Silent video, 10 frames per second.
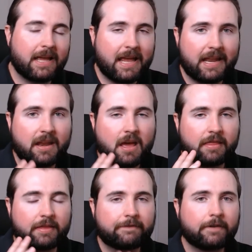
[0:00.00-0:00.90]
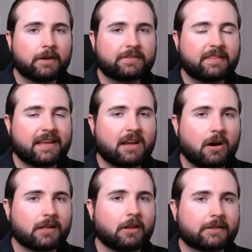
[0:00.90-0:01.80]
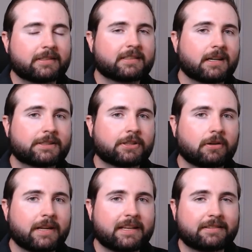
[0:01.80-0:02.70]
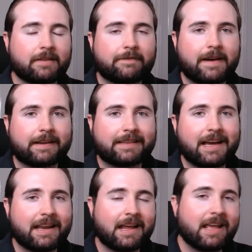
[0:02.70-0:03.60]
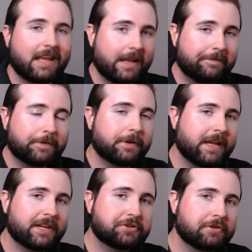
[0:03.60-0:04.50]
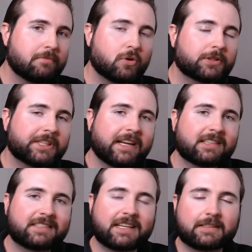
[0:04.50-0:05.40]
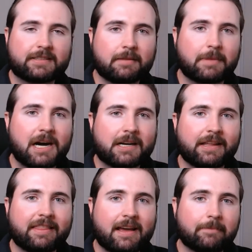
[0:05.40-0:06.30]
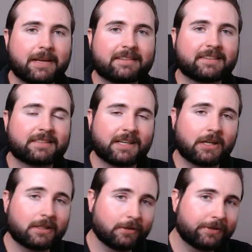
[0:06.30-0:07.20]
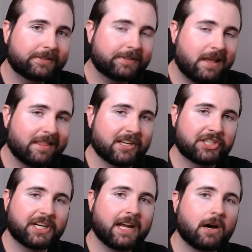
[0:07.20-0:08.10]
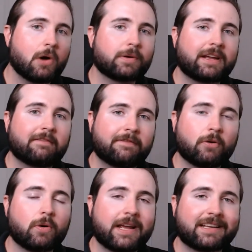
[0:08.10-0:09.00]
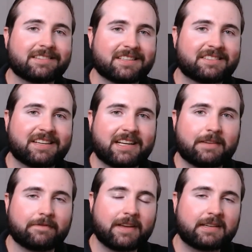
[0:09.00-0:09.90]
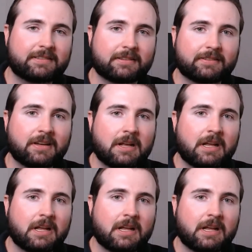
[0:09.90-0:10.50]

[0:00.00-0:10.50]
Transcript: And the first thing I'd like to touch on is the fact that if you issue more shares into the market, that means it dilutes the shareholding for existing investors.